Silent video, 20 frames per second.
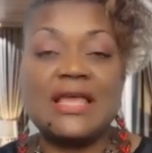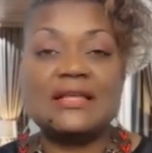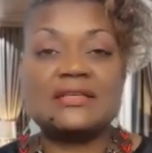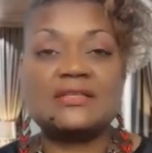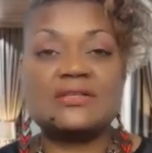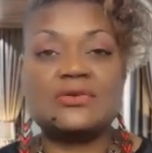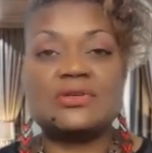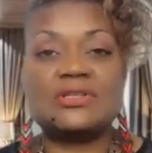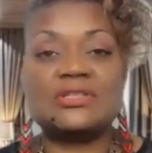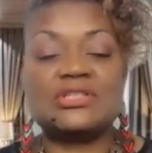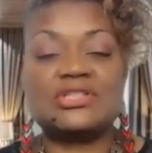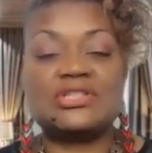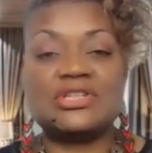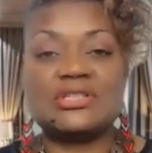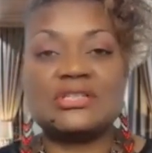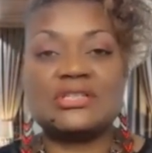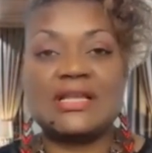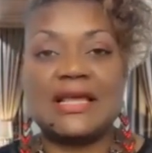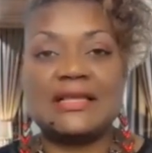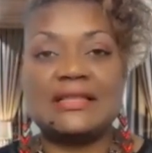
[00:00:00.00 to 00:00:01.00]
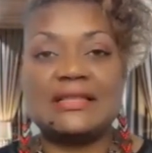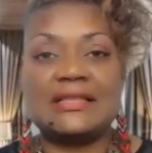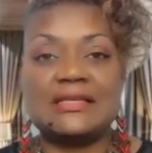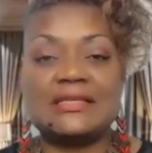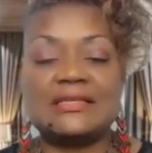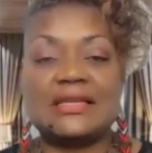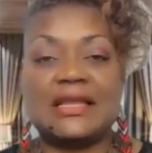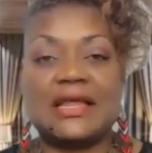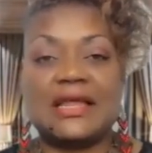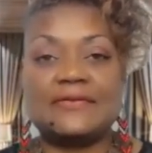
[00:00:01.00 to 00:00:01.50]
So it's just like
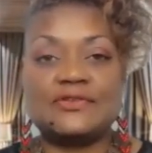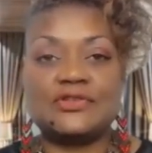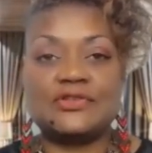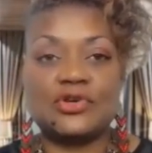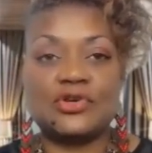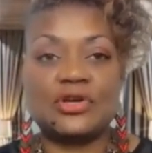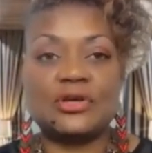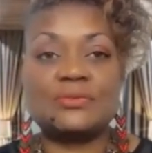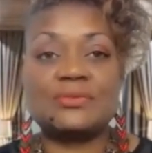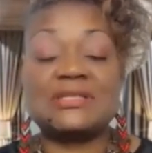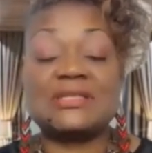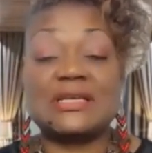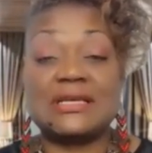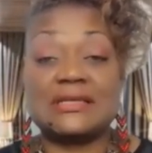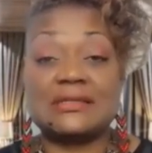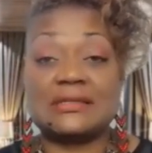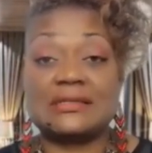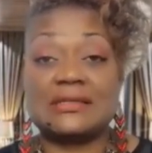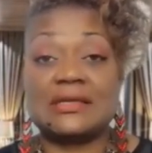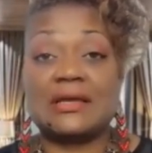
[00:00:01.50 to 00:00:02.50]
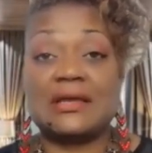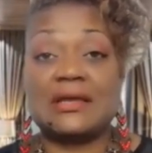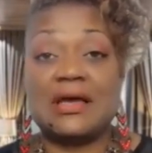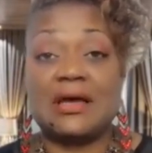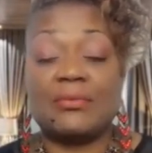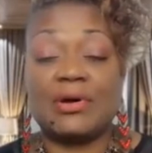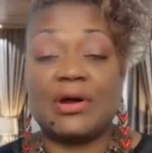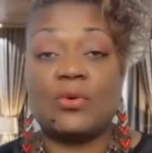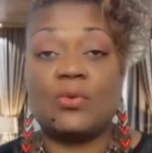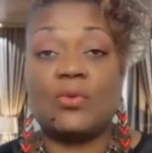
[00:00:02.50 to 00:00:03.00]
these life circumstances that
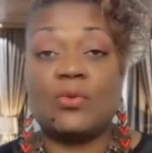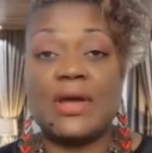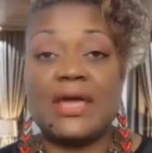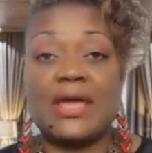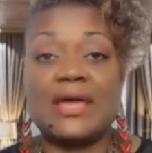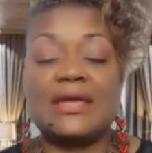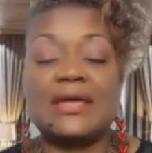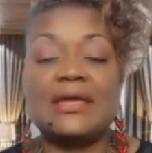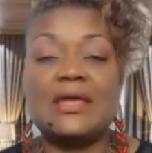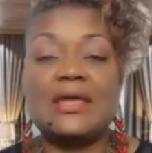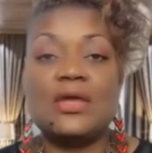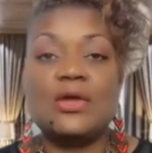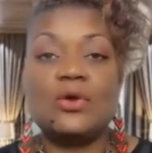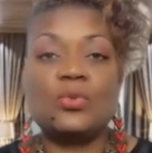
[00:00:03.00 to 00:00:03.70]
come our way.